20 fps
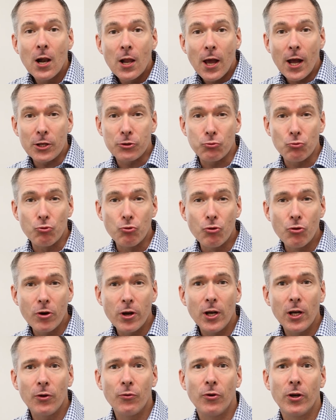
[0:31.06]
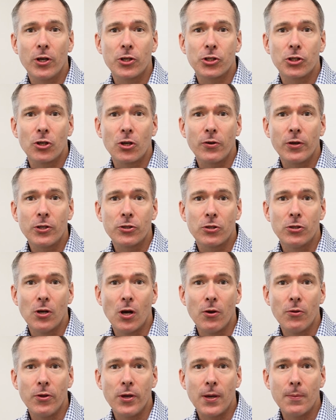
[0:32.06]
It's really reassuring to
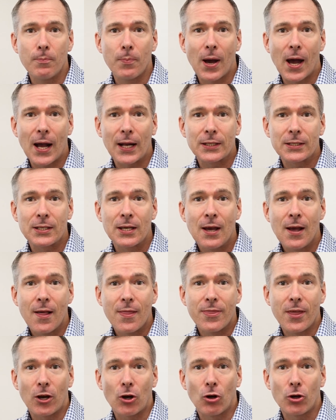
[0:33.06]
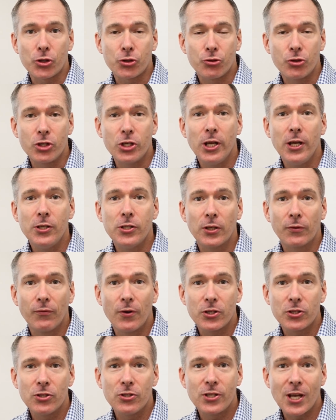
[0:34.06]
know the impact that our strategic
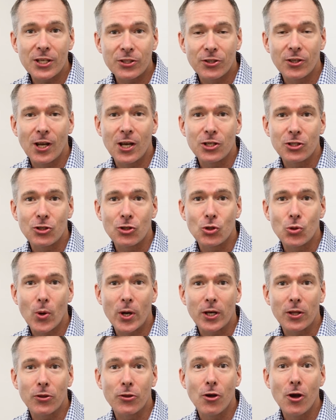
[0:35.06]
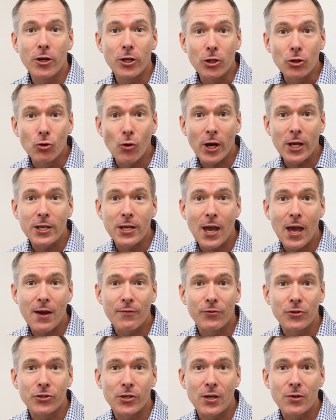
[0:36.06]
vision, Destination 2030, Great Care
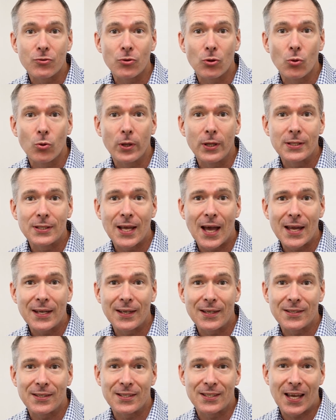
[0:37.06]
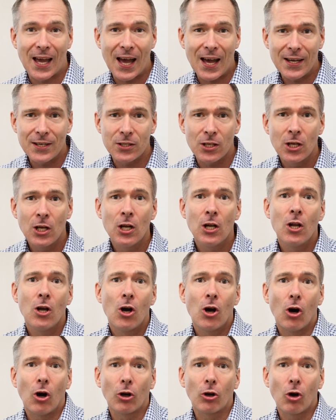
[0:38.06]
for Central Queenslanders, has had
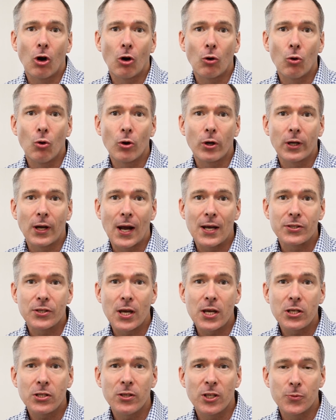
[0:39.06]
on our organisation.